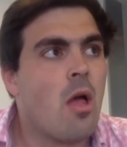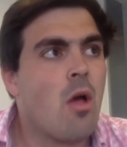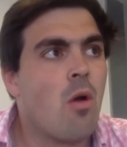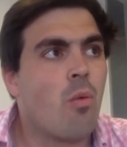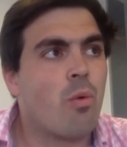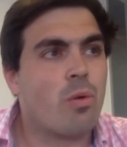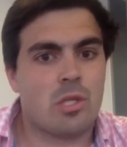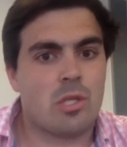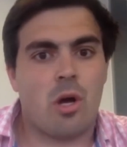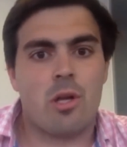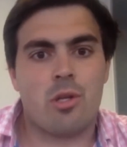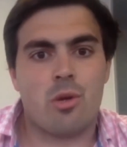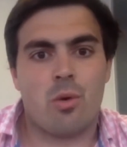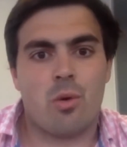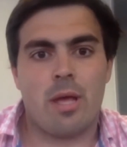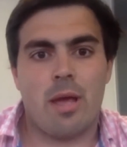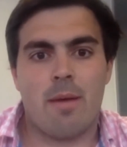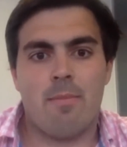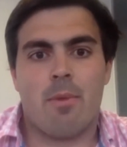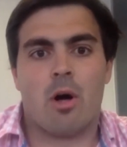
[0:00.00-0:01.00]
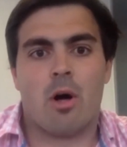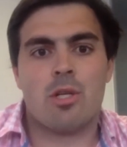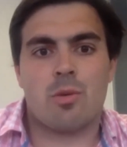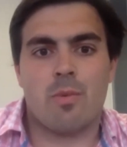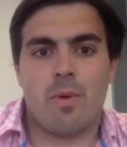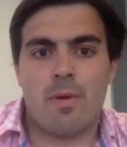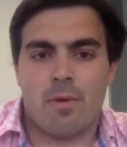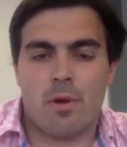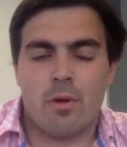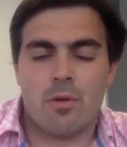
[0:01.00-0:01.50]
we started calling it a marginal
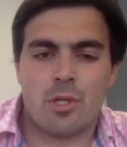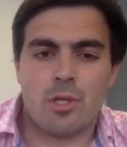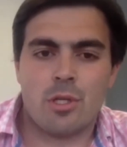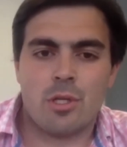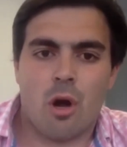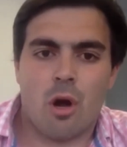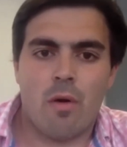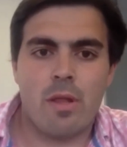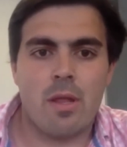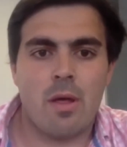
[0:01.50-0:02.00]
evolution diary.